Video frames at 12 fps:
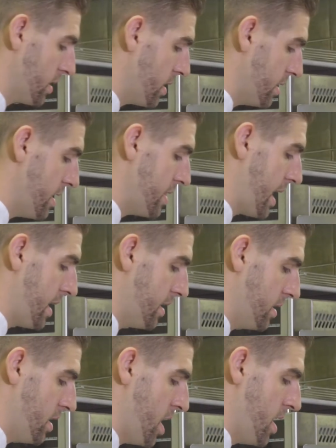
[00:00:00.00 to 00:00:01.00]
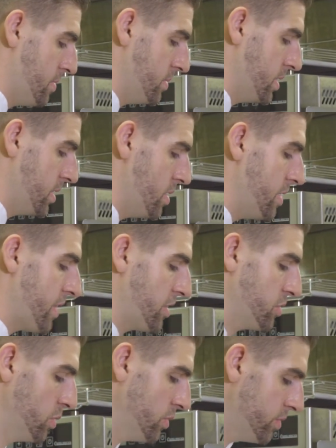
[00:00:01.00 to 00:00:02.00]
and then you leave
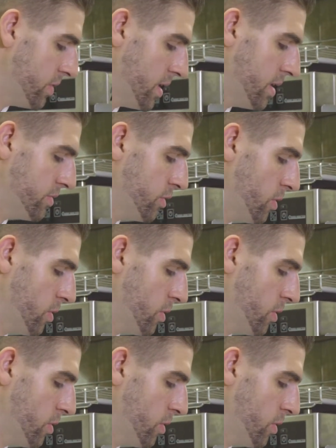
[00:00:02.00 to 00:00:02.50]
that sort of